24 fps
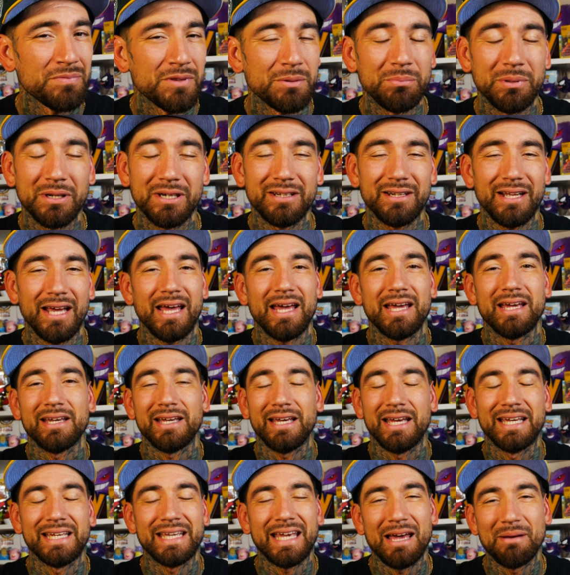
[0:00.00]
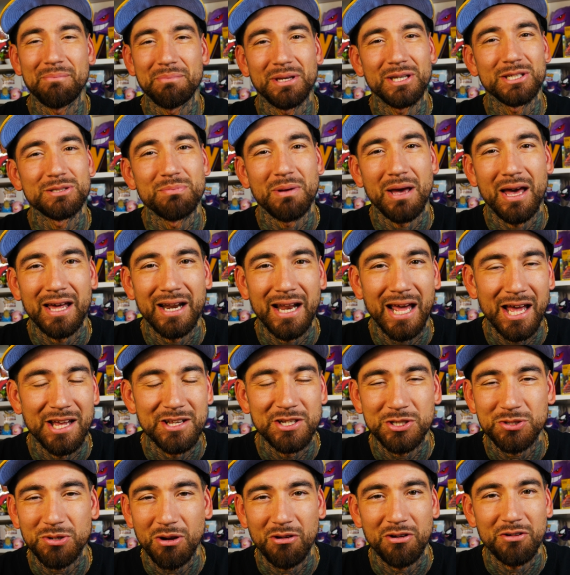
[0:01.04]
but hey, it can't be as bad as
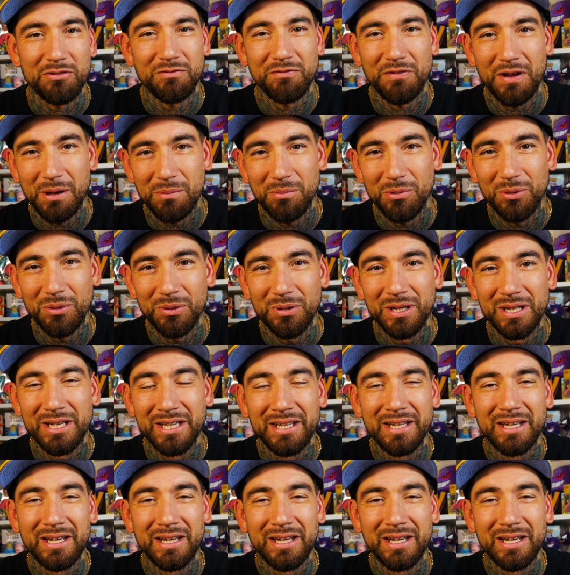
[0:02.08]
Shrouded Fable